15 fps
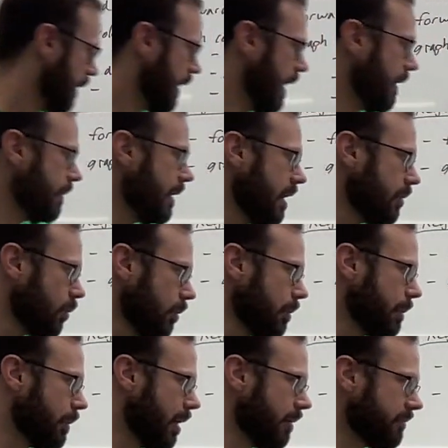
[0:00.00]
And then when we
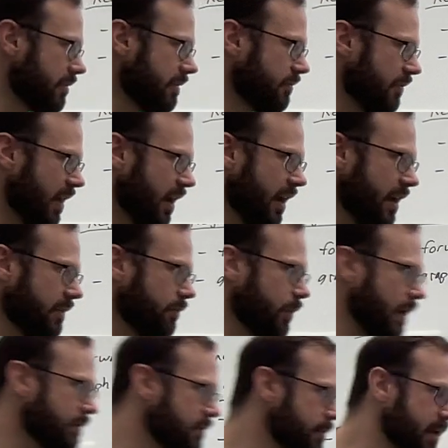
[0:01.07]
pop V5, we
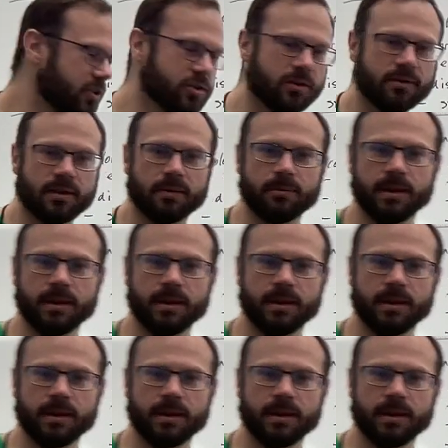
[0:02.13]
have to make sure that